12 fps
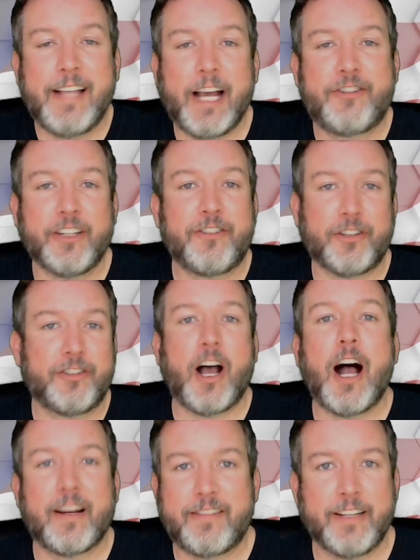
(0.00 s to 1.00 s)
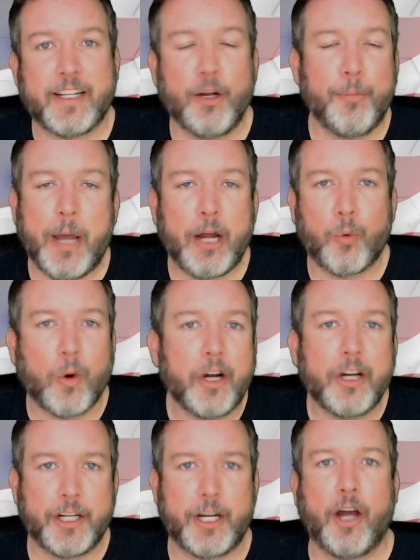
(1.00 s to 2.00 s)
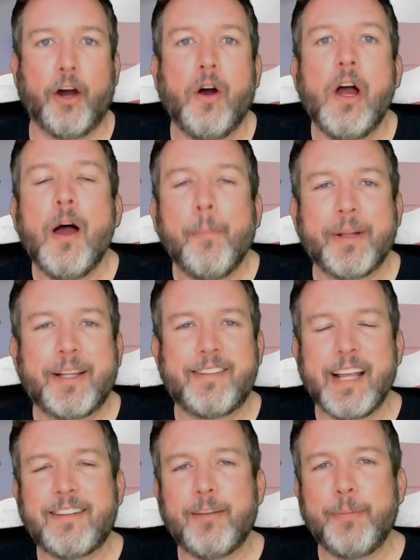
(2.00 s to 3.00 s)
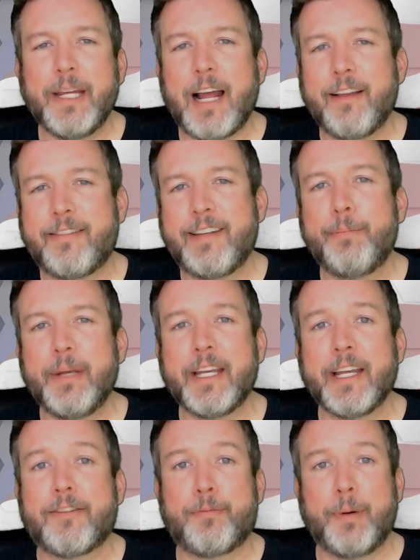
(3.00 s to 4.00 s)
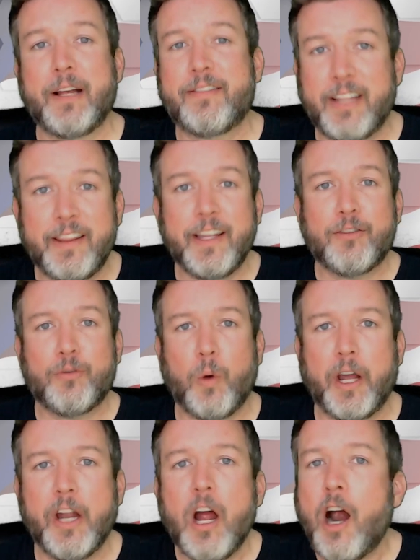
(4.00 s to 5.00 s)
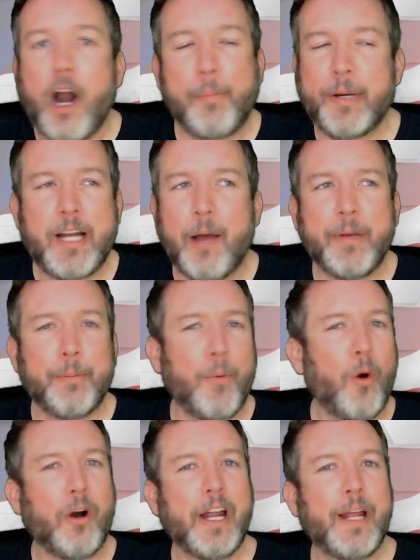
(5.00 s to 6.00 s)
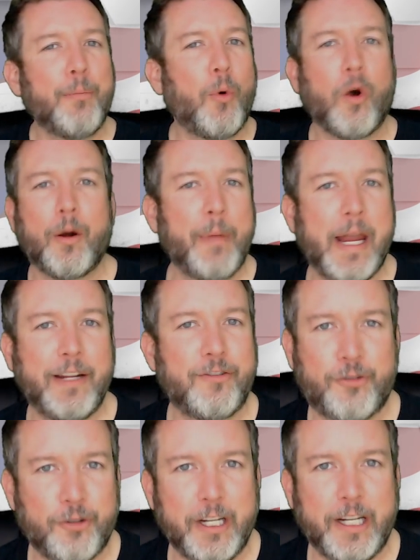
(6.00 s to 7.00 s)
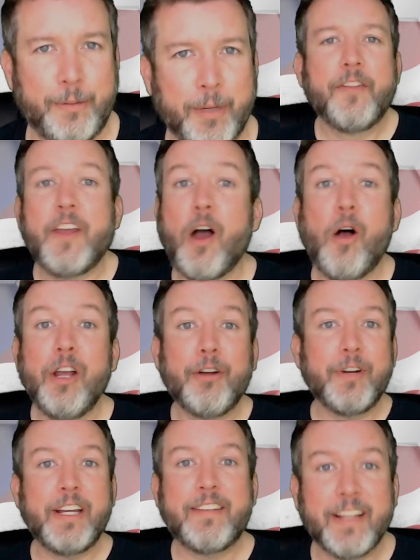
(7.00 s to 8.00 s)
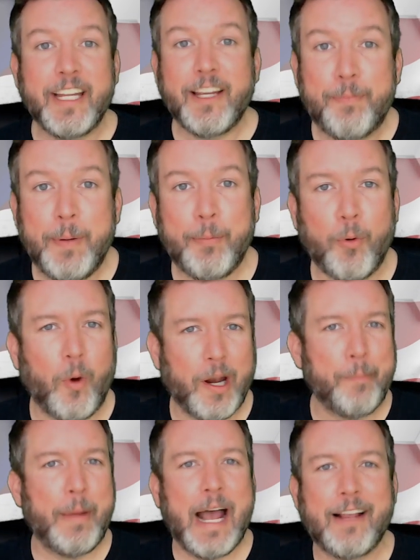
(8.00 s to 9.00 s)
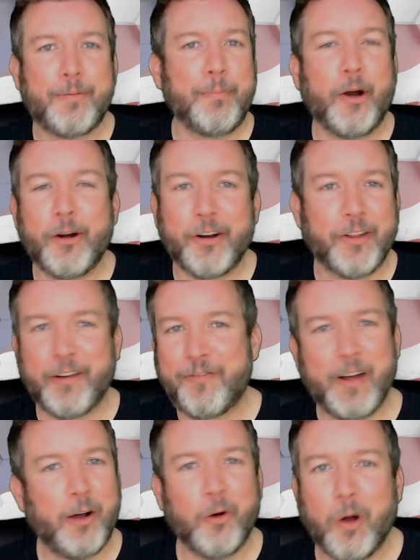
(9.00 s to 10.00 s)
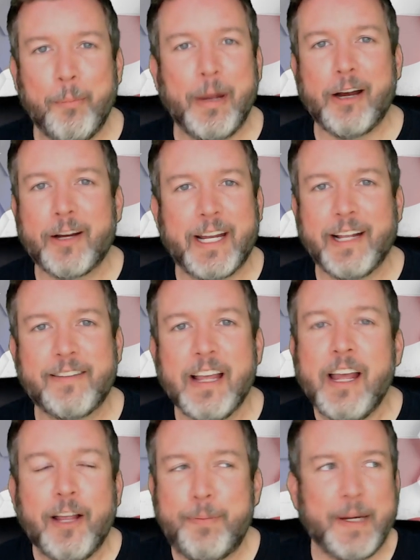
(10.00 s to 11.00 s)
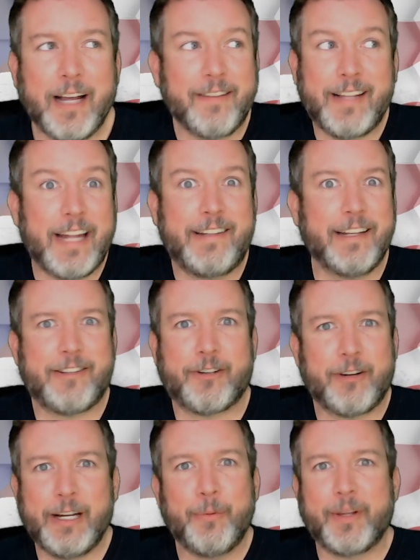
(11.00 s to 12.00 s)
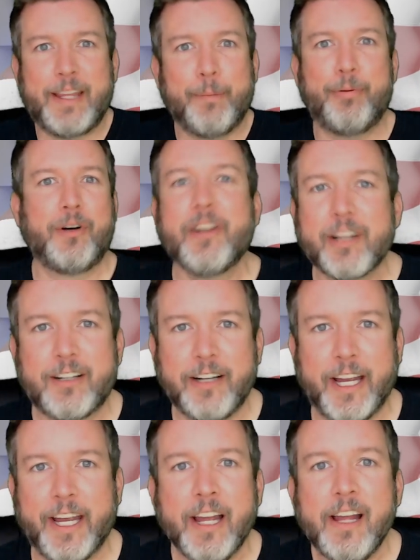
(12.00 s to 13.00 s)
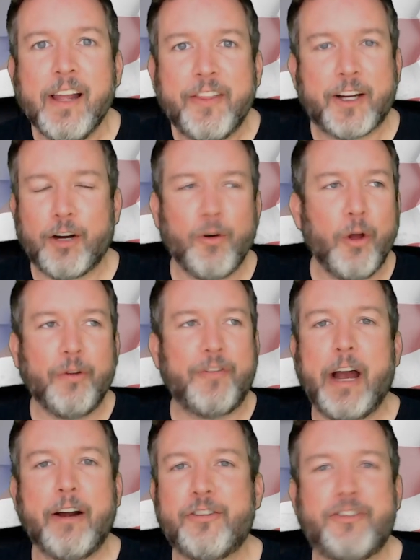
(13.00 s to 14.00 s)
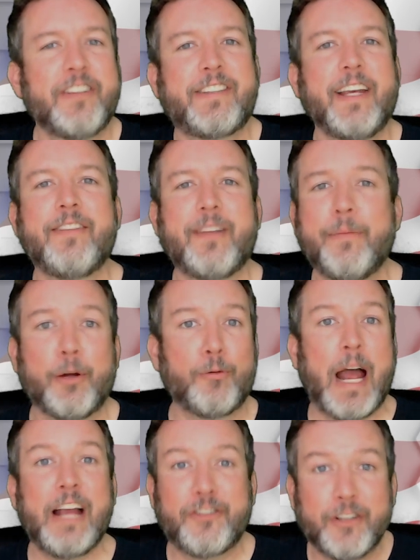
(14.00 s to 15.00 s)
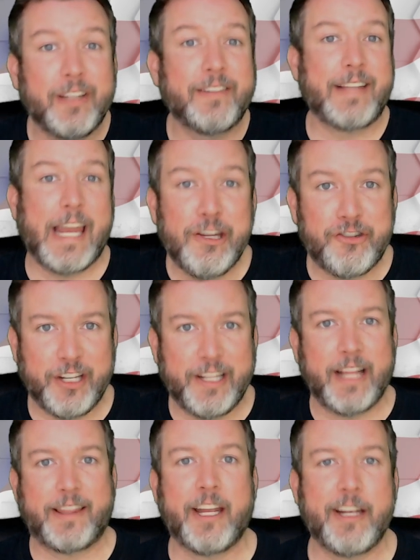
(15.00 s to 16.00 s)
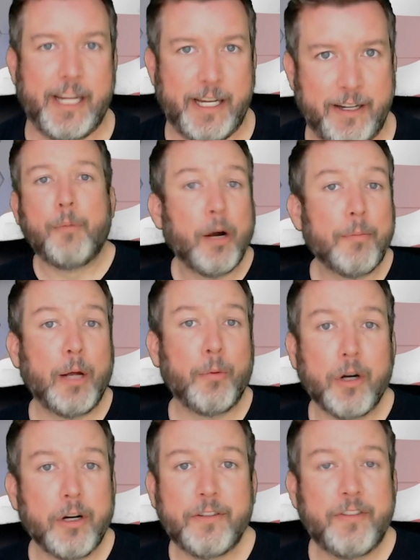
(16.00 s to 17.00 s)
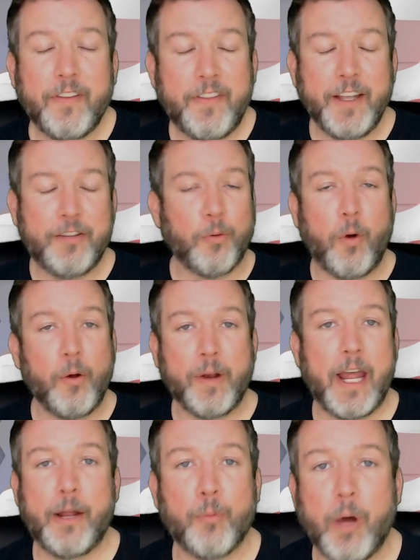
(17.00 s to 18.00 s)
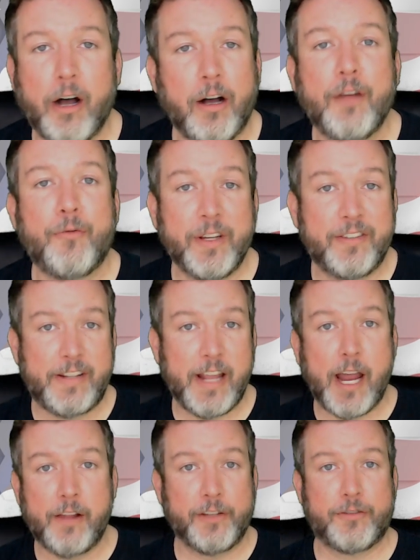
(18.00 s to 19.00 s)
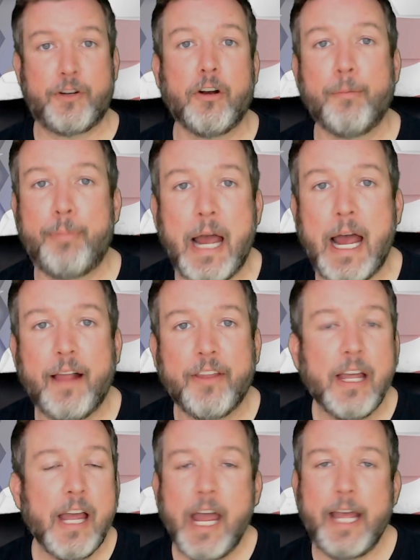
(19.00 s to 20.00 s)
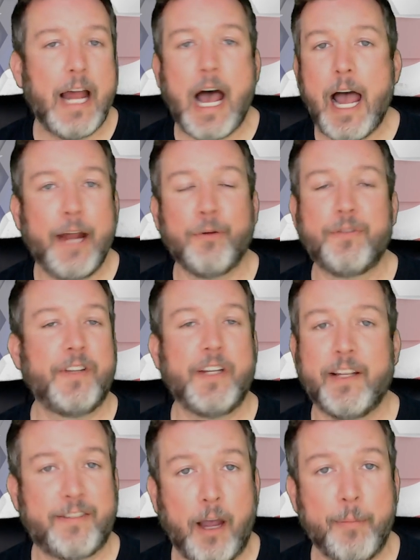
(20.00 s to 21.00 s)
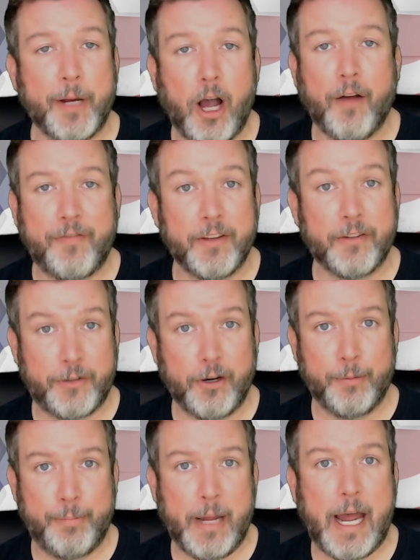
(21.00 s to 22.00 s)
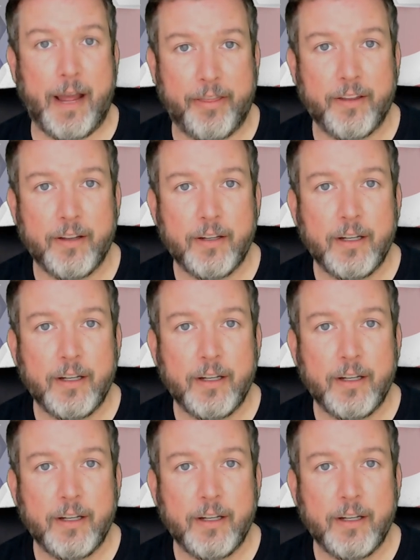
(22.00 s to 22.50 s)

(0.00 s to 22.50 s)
sections are toxic no matter where you go, but the sentiment I see being expressed in this one are becoming more and more mainstream. The only reason these people want to mass murder their fellow Americans is because they disagree with them politically. The coronavirus just gives them the rationalization that they need. Mark my words, this won't end well if we stay on this current path, and I don't see us coming off this current path.